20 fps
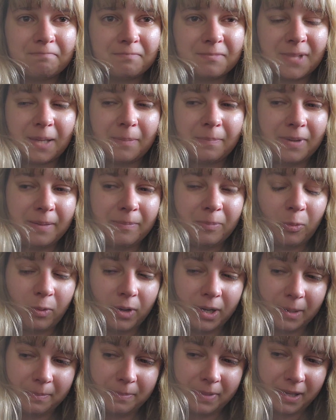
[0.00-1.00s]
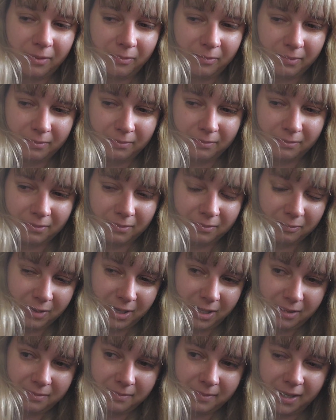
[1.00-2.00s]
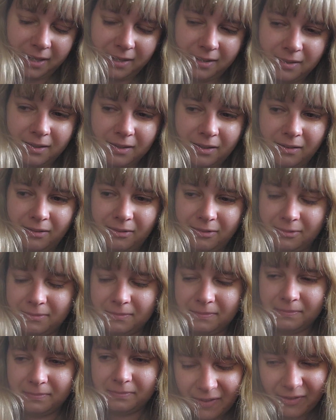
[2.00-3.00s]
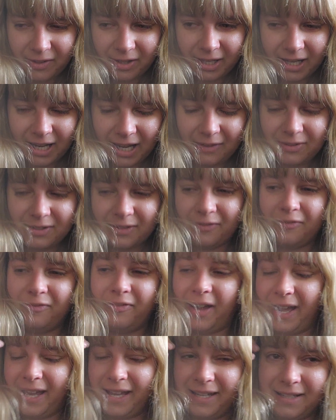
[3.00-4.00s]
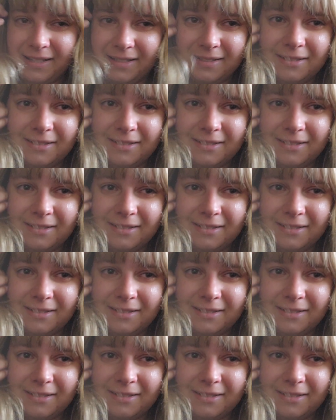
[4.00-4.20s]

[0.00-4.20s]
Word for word: like people want to be with me, you know? I feel like I have to fight